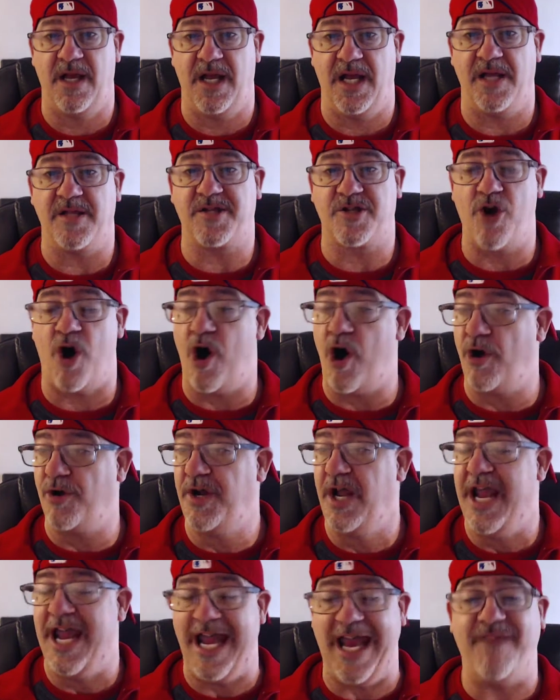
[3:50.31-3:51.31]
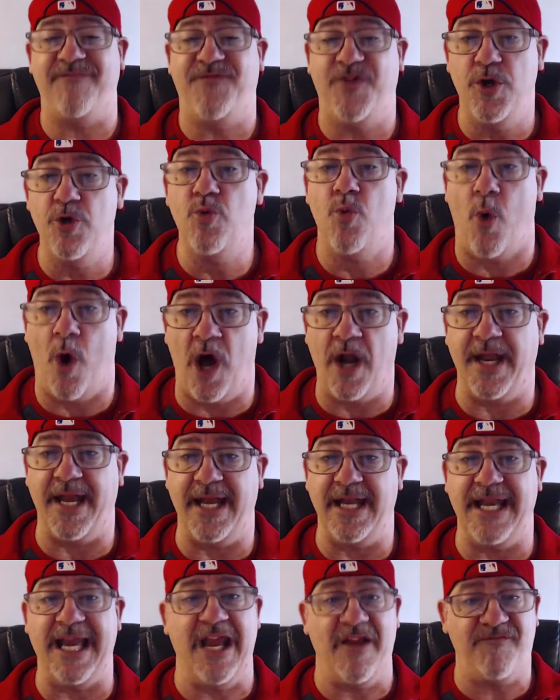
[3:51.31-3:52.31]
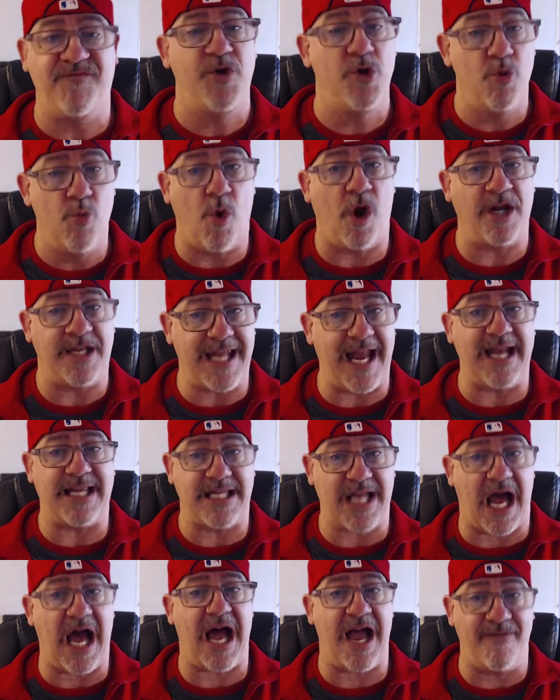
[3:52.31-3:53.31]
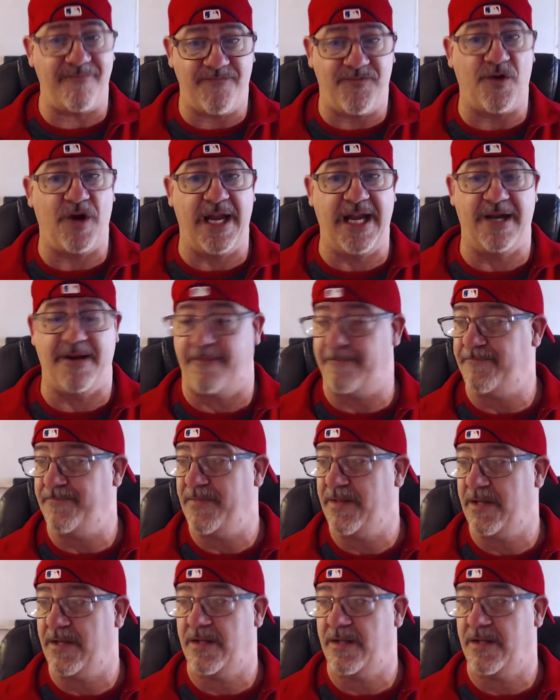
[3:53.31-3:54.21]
It's called If You Want It, If You Want That Time Freedom.